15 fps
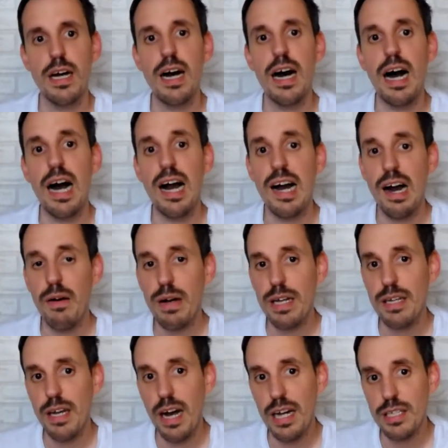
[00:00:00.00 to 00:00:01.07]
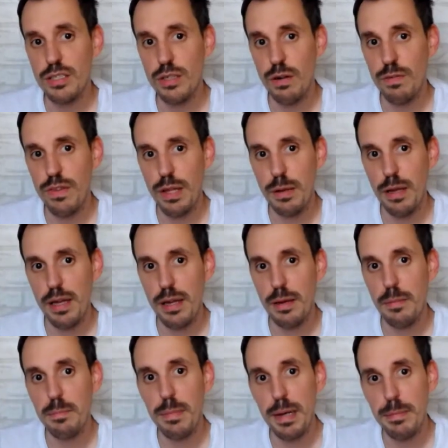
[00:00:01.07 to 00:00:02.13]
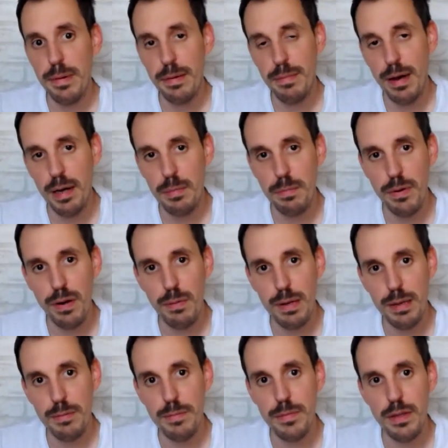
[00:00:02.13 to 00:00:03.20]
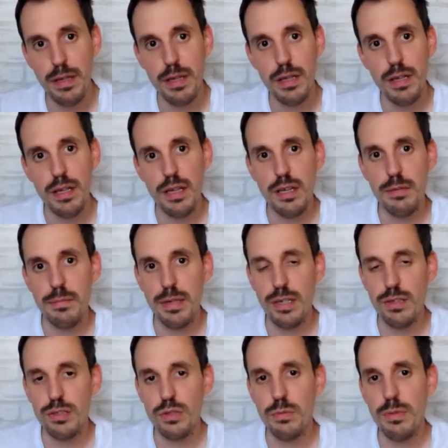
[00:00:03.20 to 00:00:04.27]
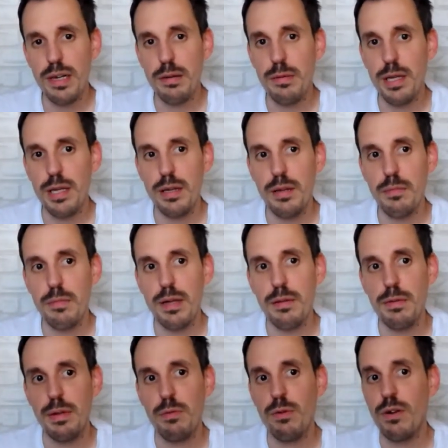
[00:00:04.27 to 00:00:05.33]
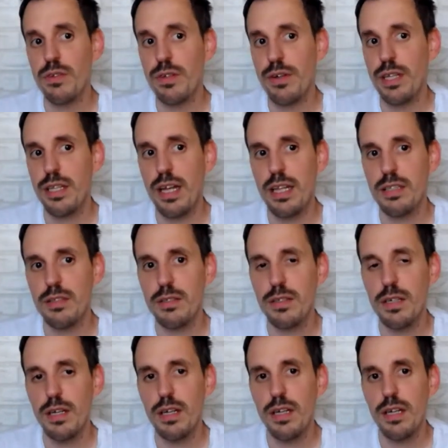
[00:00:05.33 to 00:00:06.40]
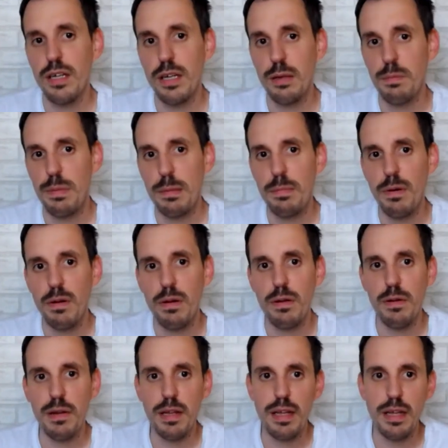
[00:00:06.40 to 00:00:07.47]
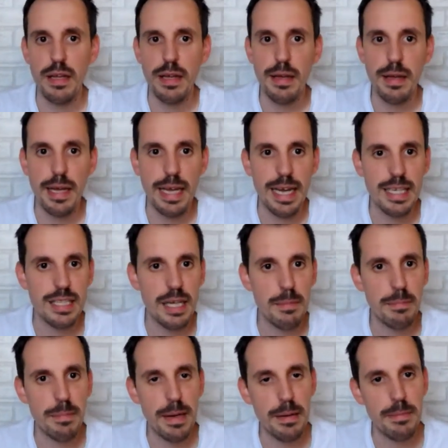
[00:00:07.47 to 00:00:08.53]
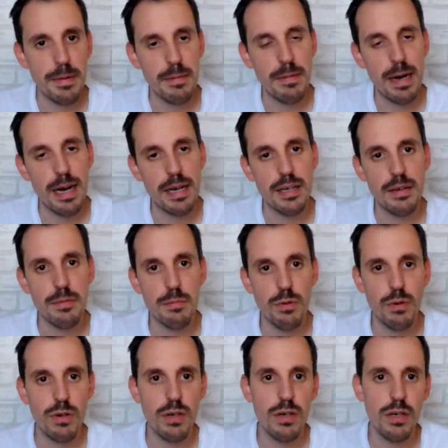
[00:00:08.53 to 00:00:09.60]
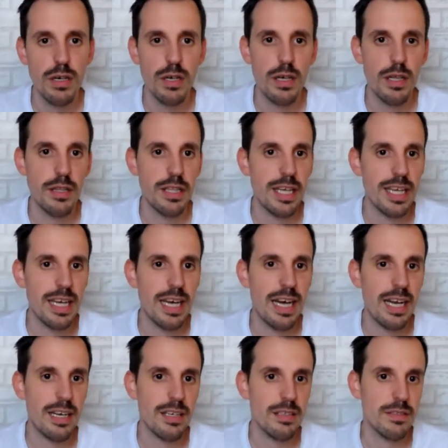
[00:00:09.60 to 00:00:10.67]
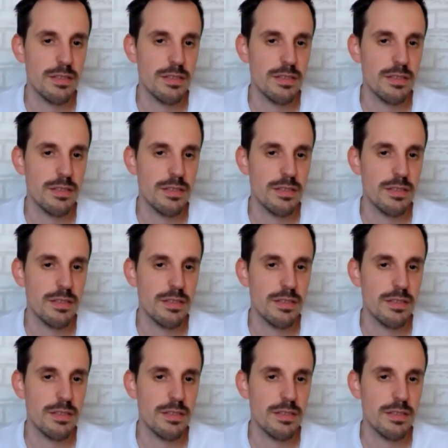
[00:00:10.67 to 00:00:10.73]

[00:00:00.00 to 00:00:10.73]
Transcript: And how I solve the paperback problem, because you may be wondering that if people get the paperback book, they are